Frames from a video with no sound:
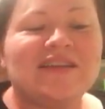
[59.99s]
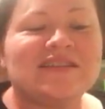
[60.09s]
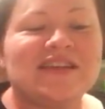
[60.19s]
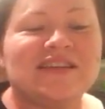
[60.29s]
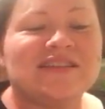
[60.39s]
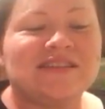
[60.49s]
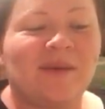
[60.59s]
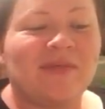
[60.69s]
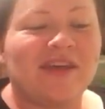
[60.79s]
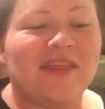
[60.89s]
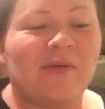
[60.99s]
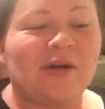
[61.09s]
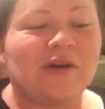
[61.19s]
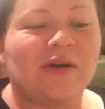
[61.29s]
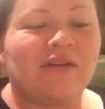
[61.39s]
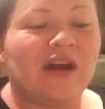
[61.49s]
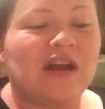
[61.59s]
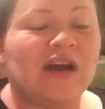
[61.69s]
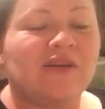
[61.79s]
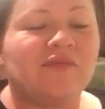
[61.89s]
is this something that we're doing right
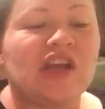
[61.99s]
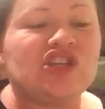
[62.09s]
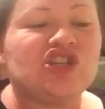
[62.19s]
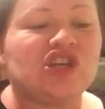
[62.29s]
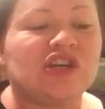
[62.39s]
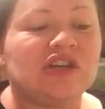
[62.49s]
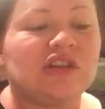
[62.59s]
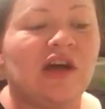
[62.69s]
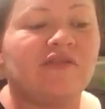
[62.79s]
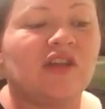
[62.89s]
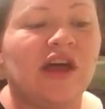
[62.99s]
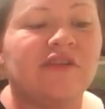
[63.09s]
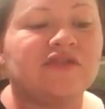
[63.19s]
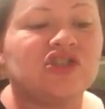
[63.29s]
now? Is your love life